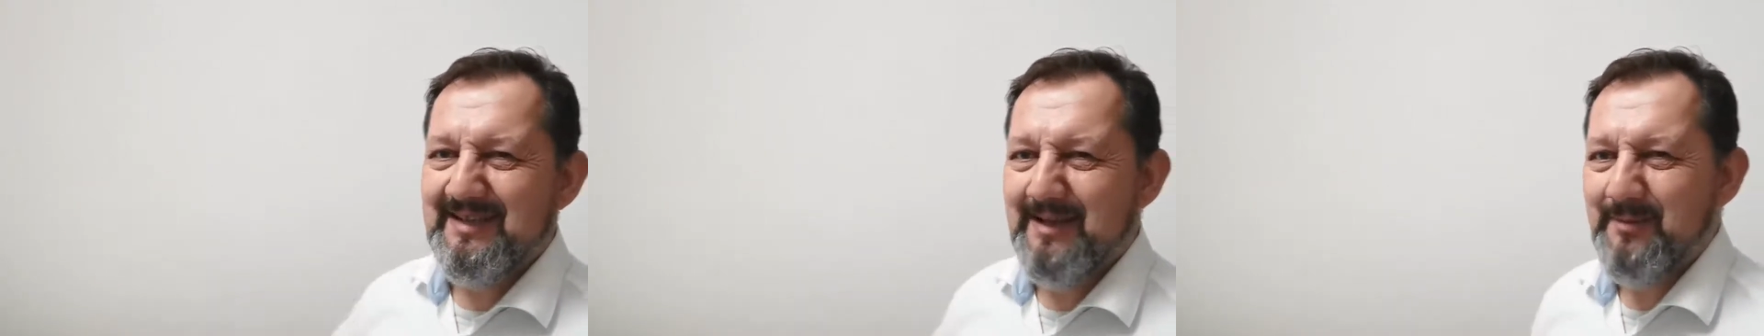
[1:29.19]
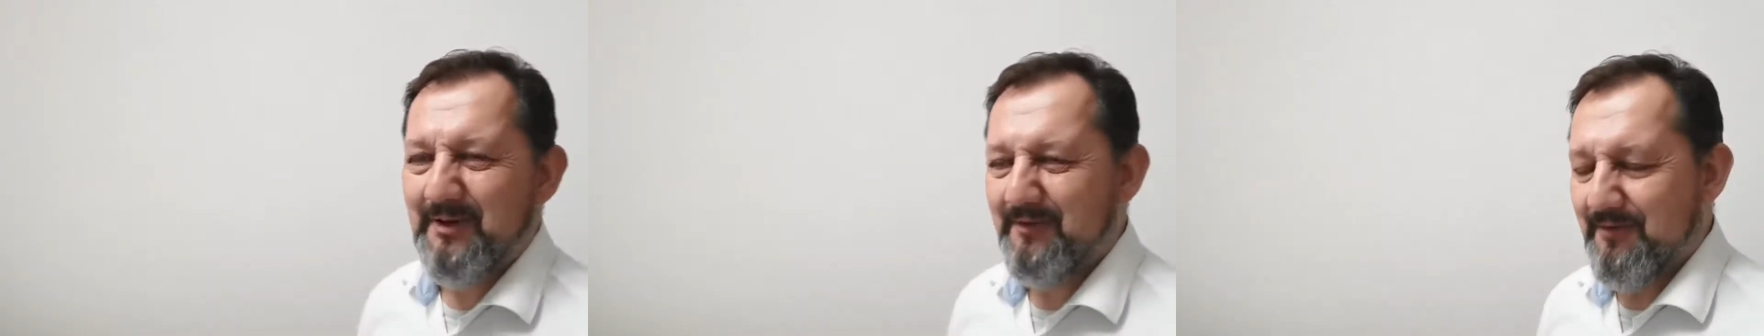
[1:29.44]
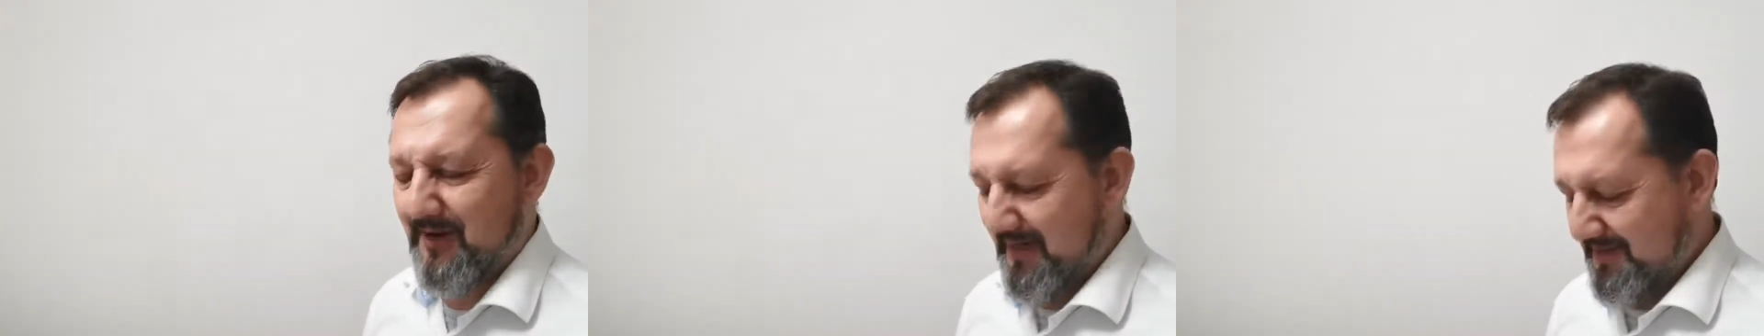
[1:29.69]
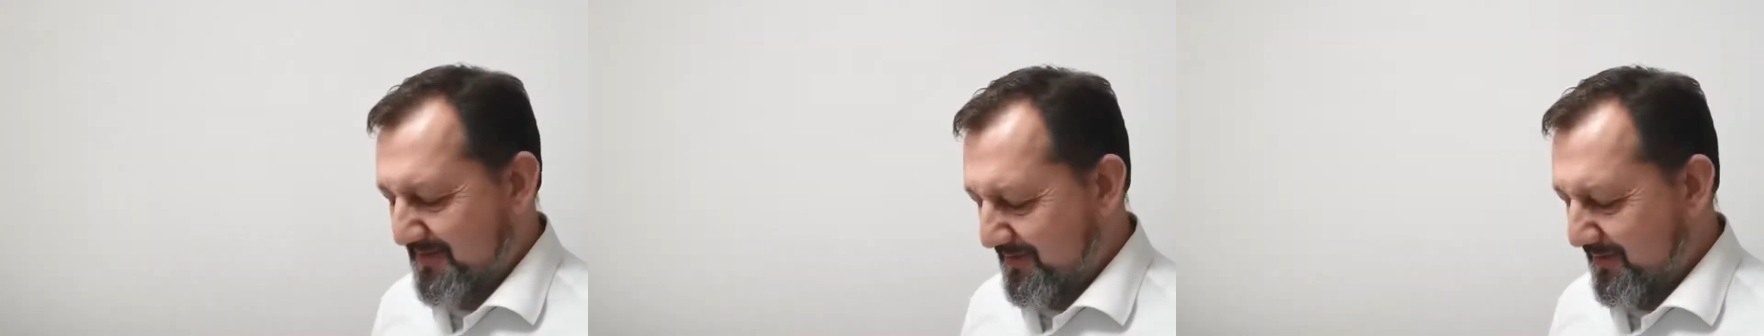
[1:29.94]
table of
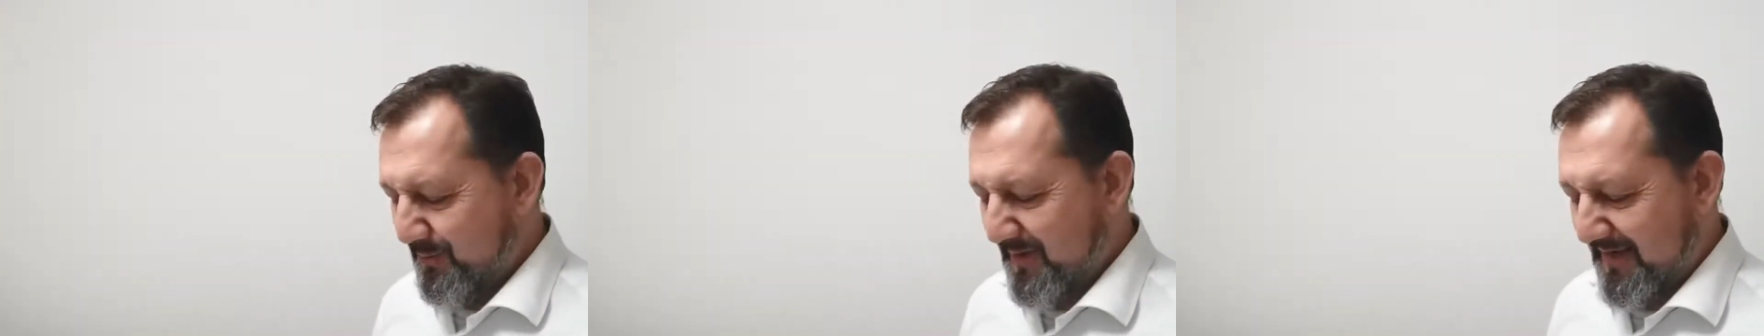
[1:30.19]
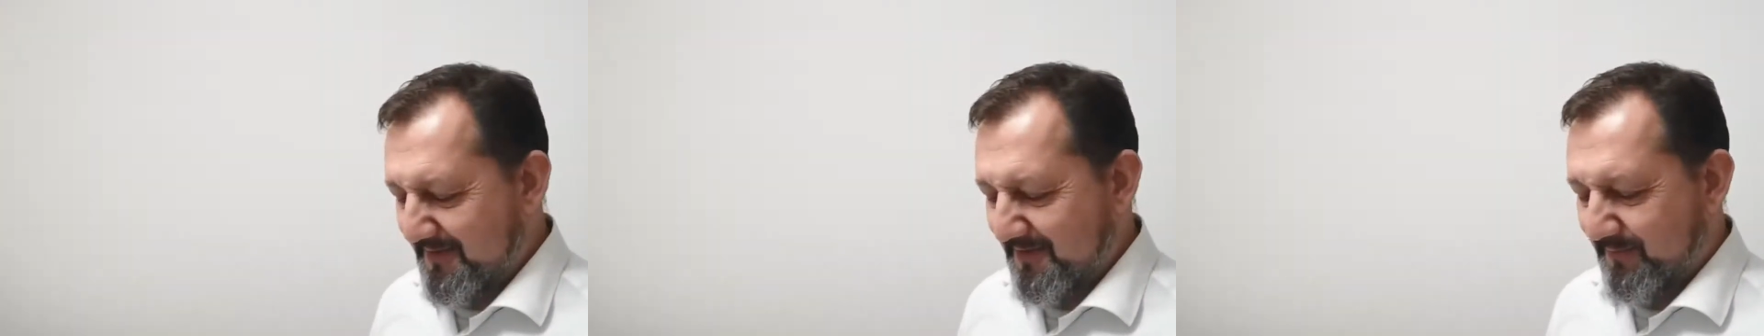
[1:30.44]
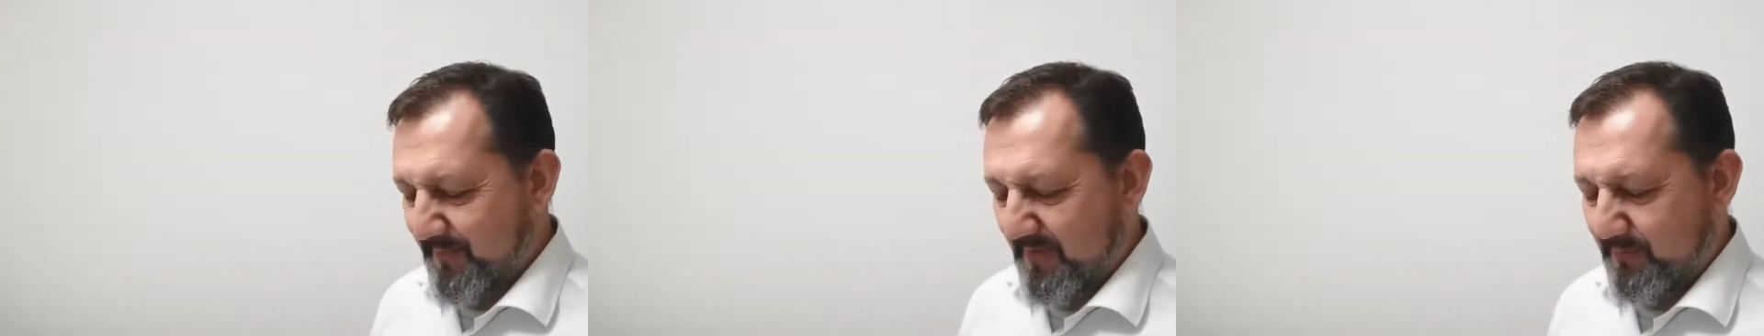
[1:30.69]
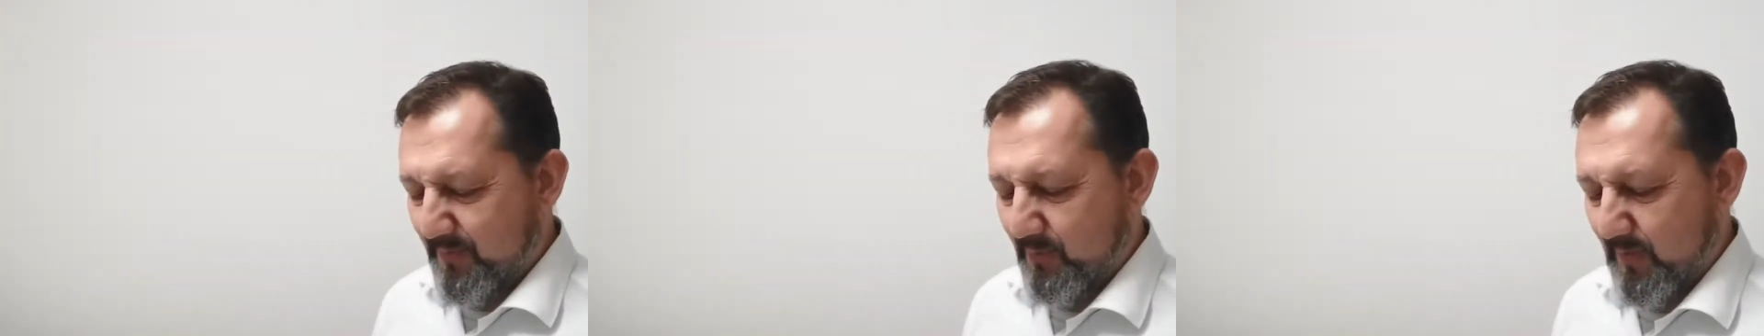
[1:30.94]
grace there are all kinds of people